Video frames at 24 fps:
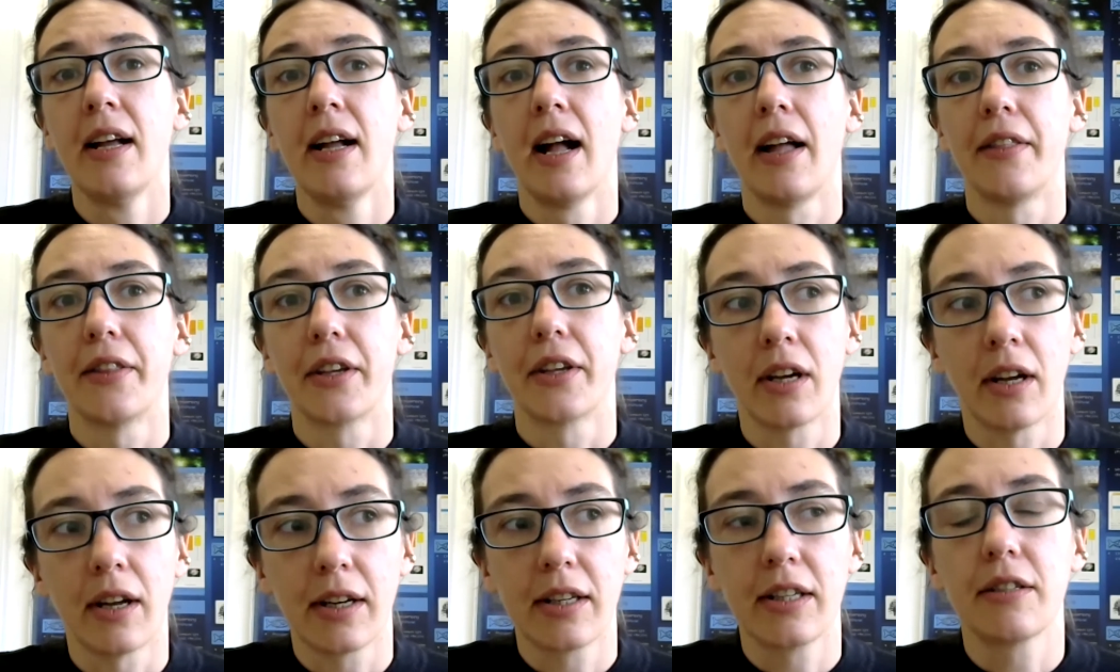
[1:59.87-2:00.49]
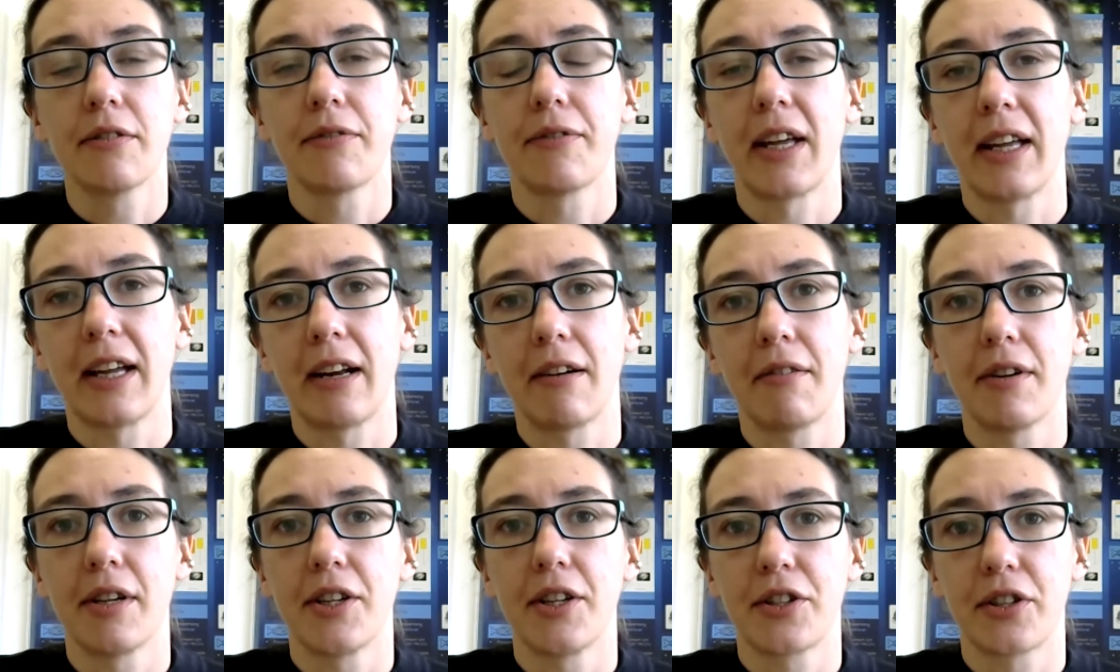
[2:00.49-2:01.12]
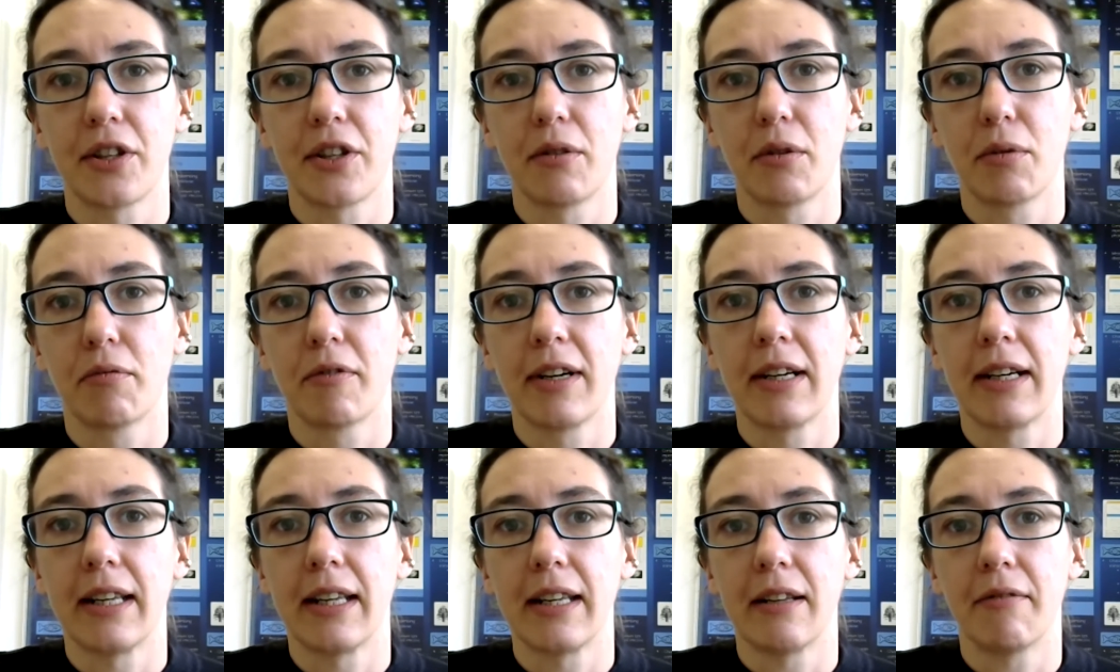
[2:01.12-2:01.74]
and the kind of areas that were
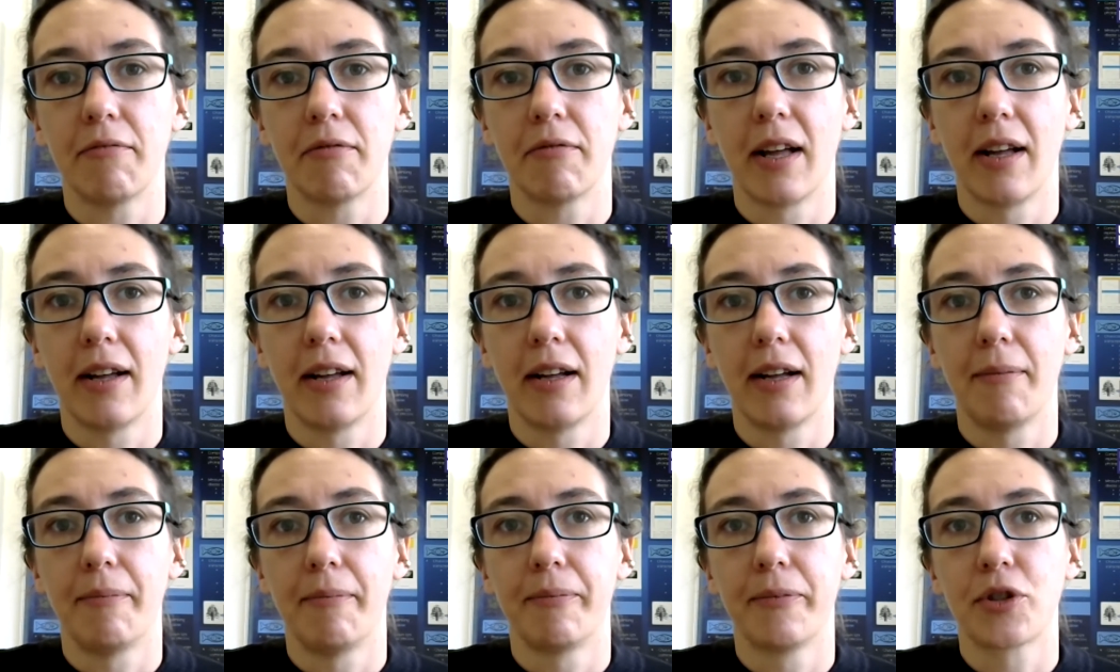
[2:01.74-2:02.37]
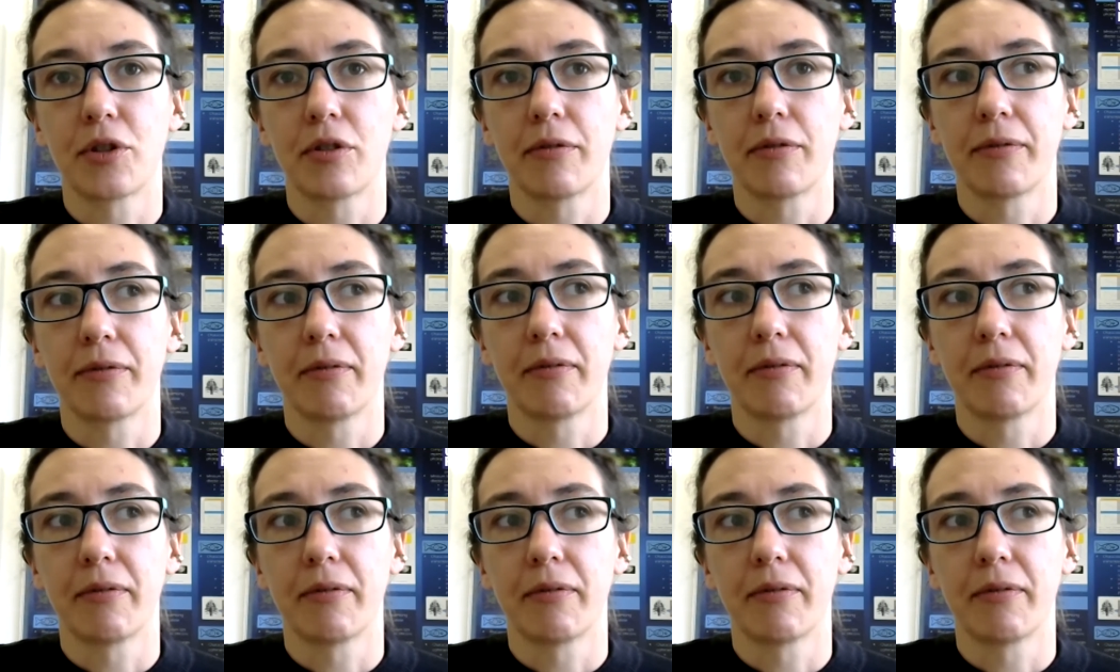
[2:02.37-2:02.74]
really sort of